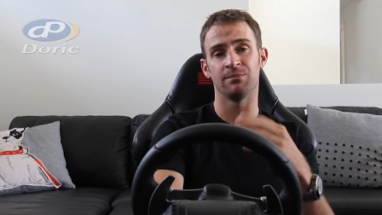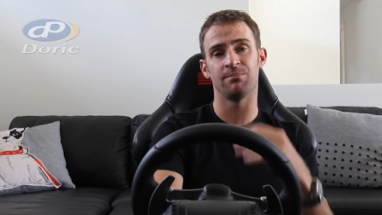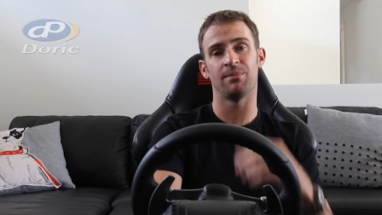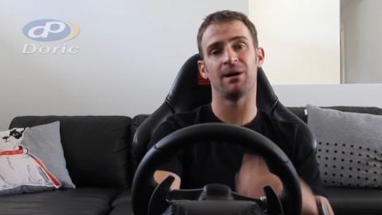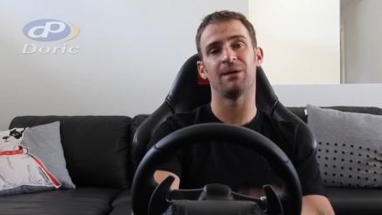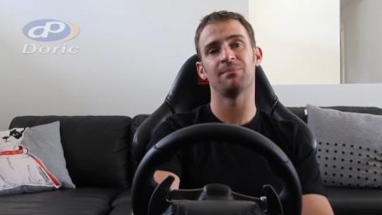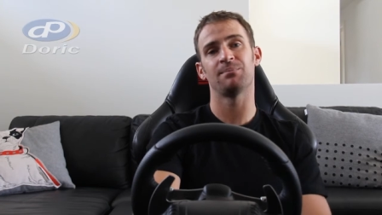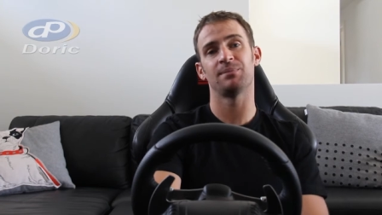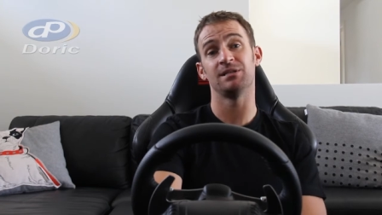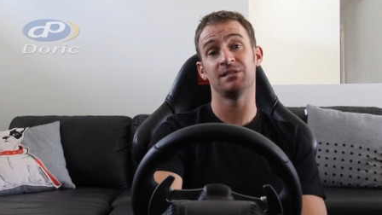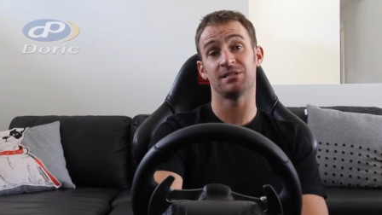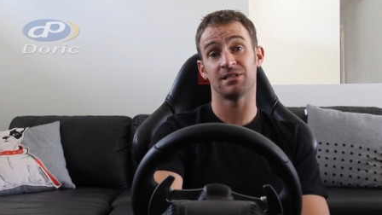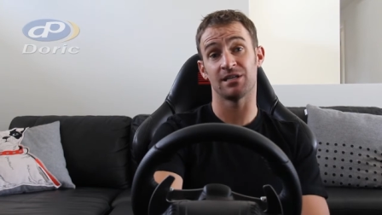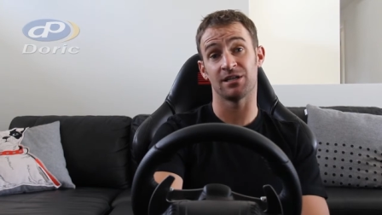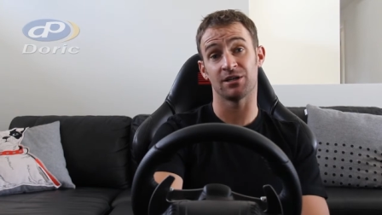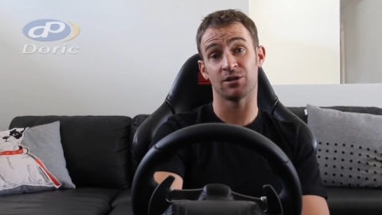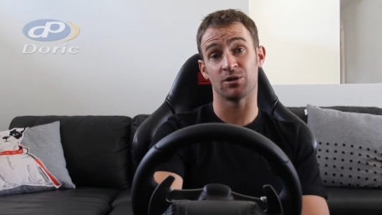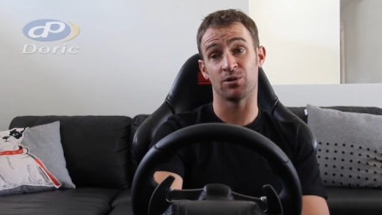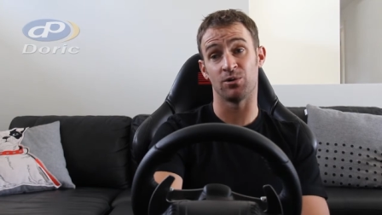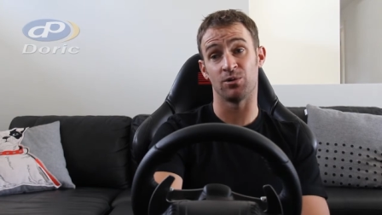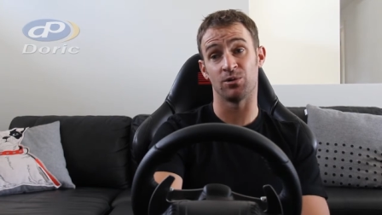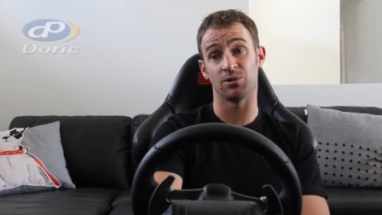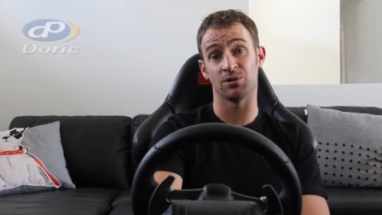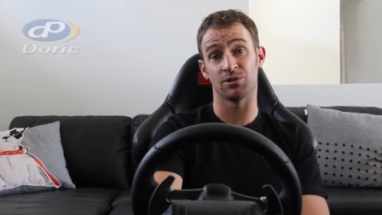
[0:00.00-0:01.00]
bumpy set
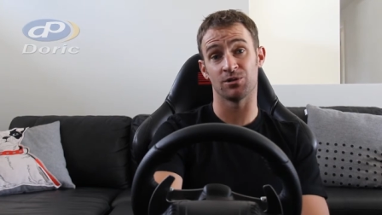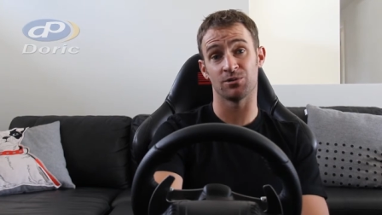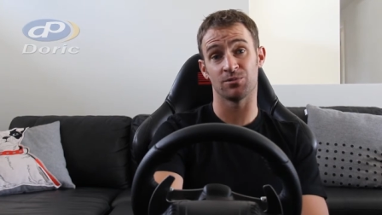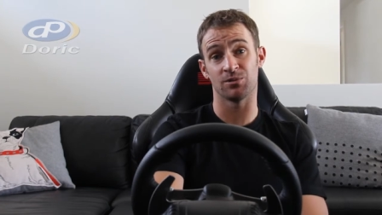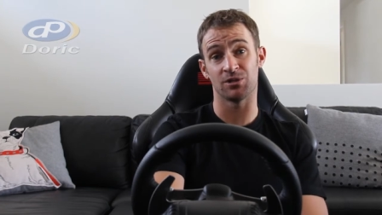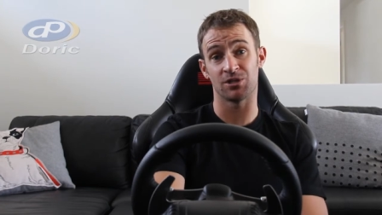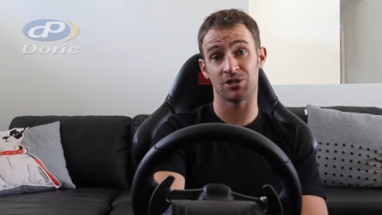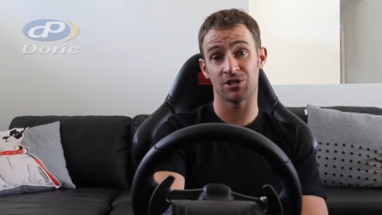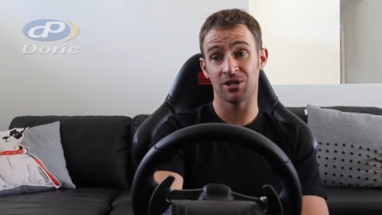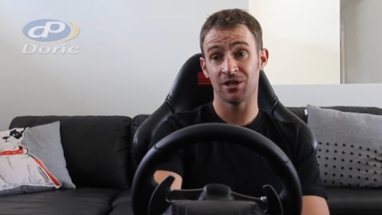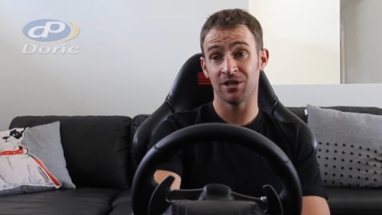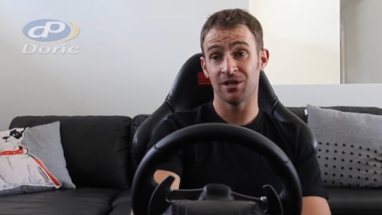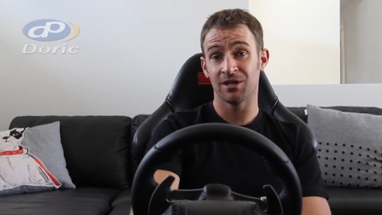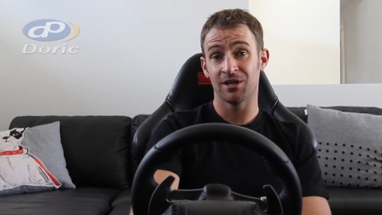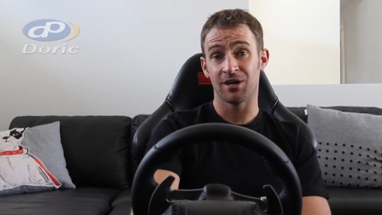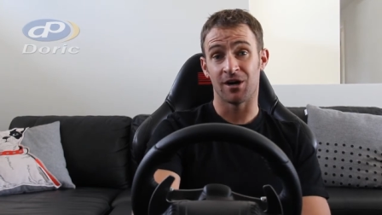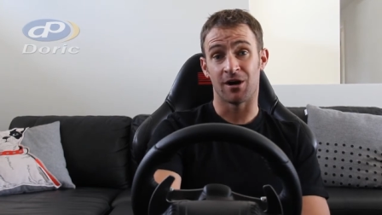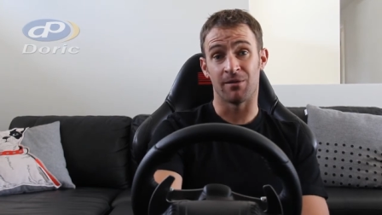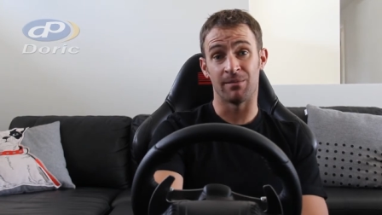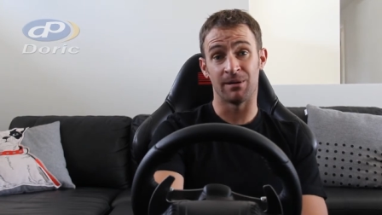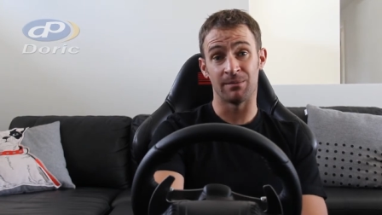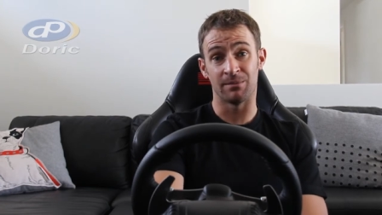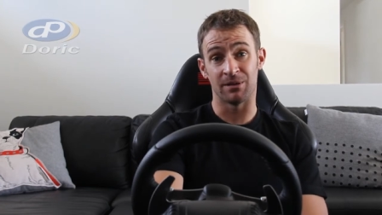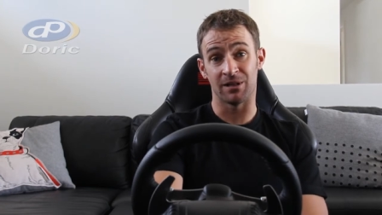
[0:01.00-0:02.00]
of corners, which
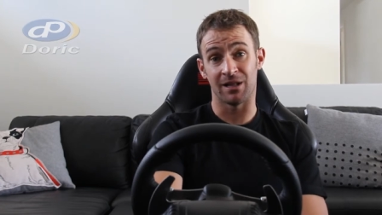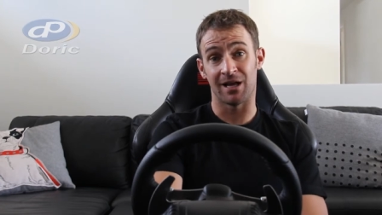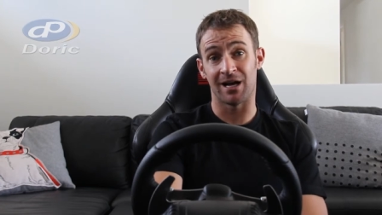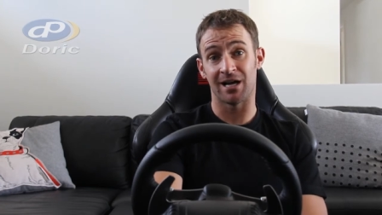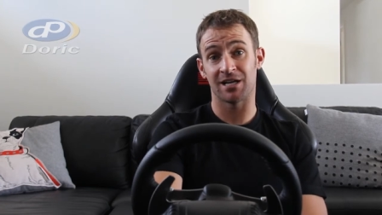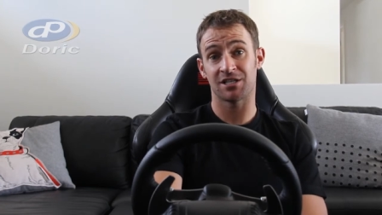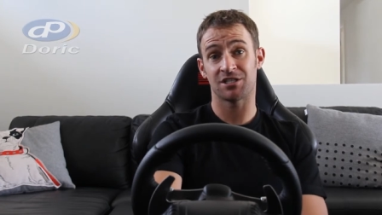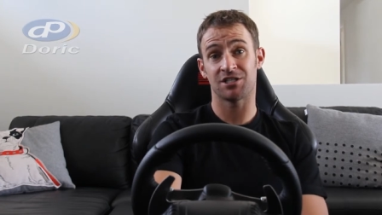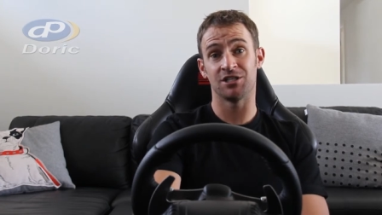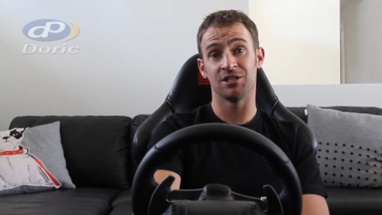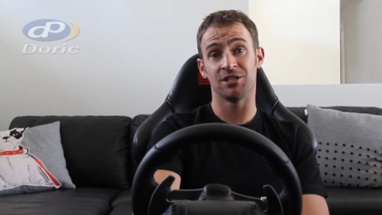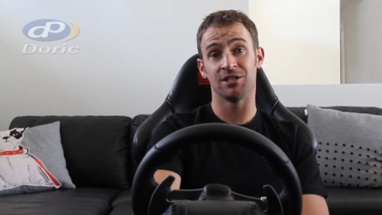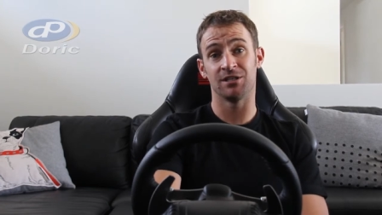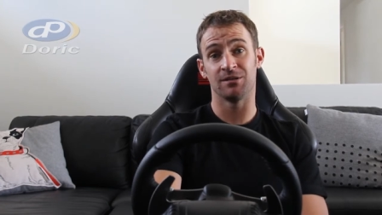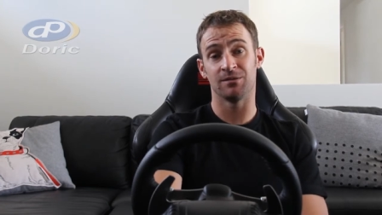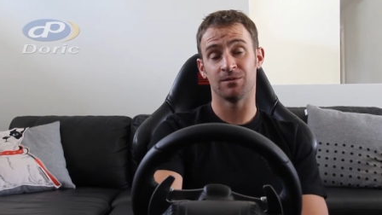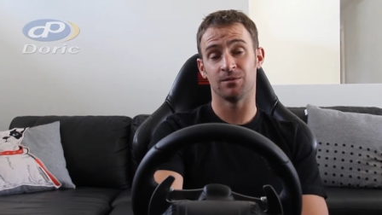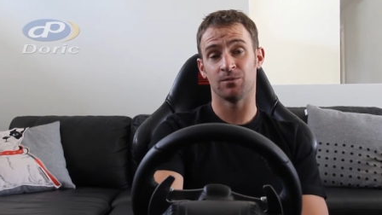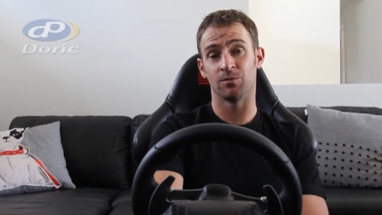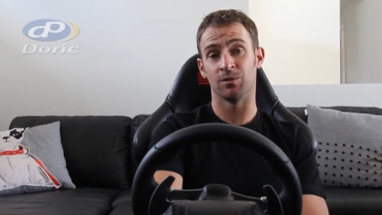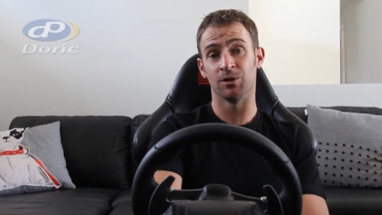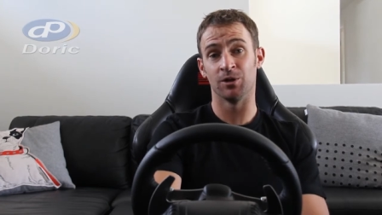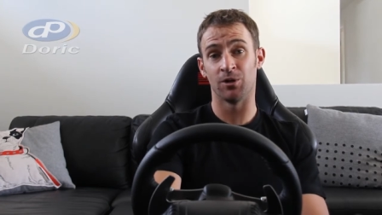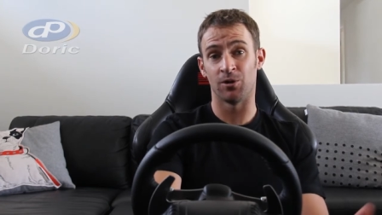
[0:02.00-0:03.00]
I remember last year,
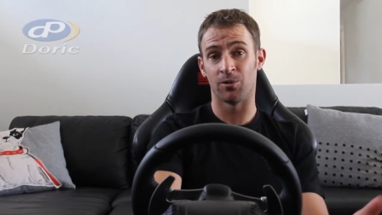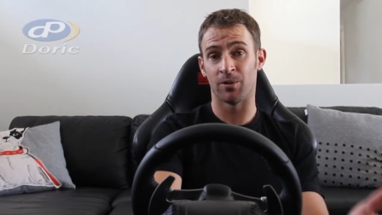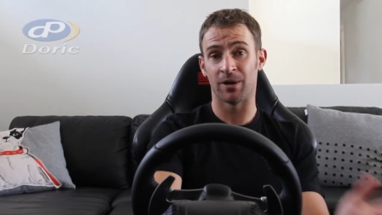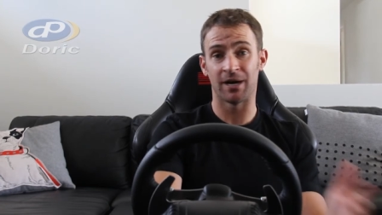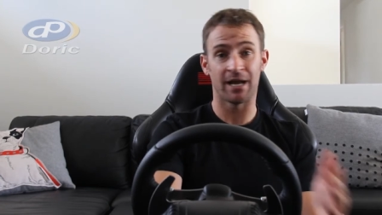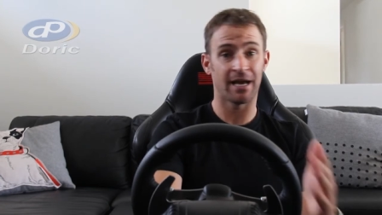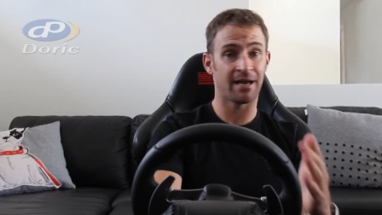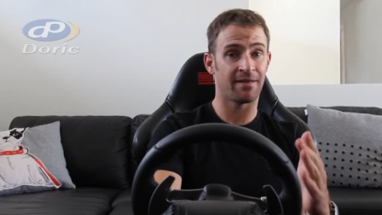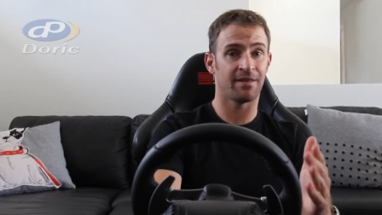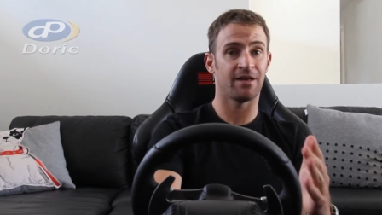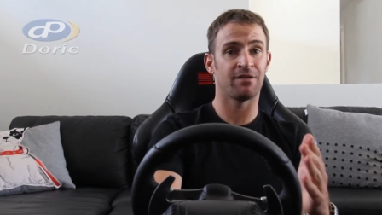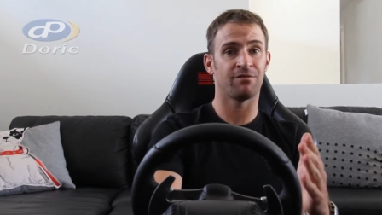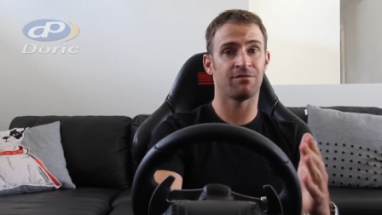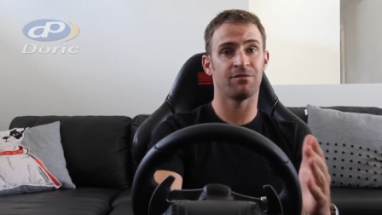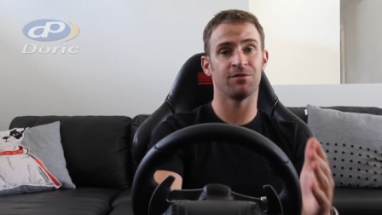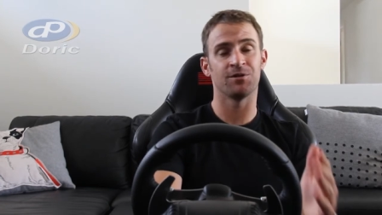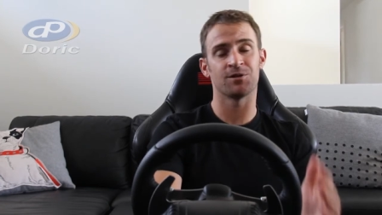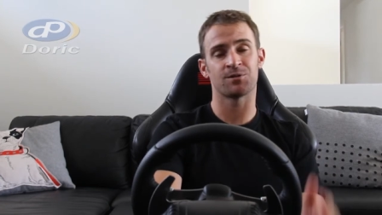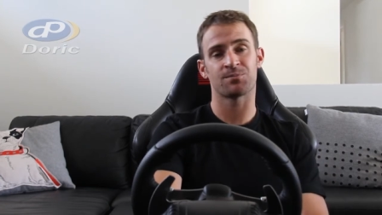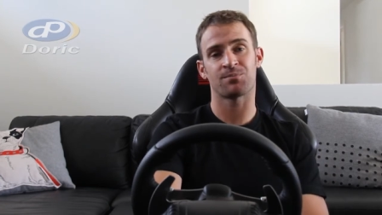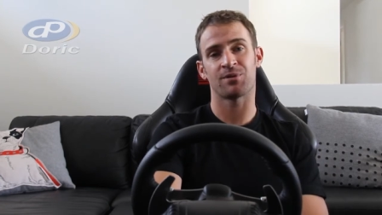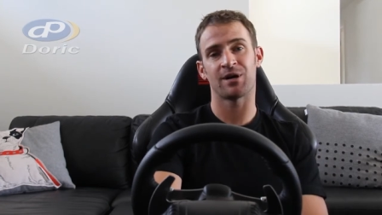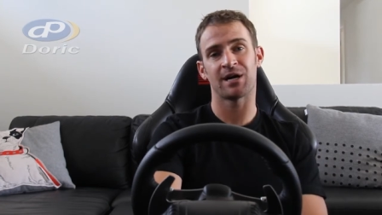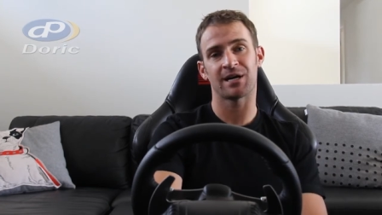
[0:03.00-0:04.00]
we all went out in that
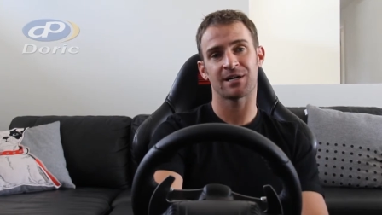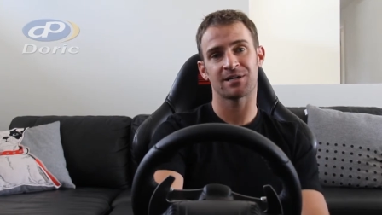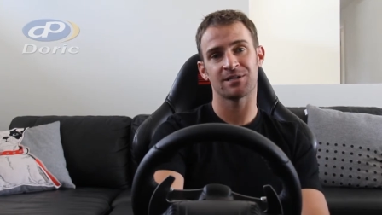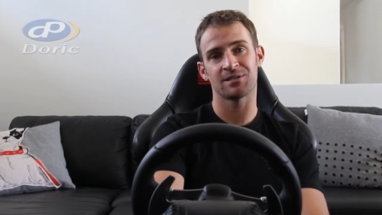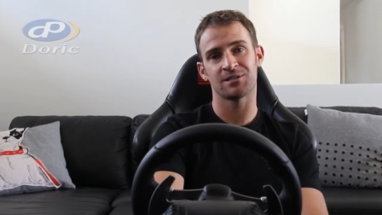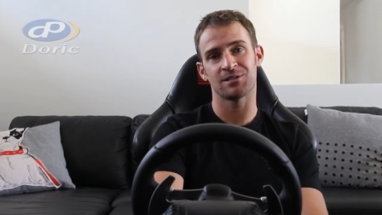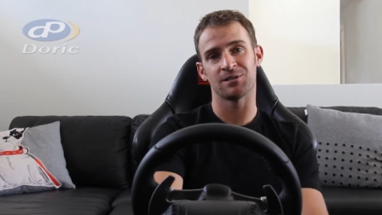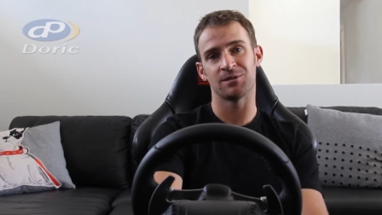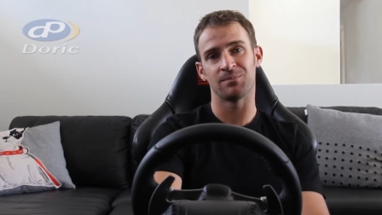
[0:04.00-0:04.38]
first practice. It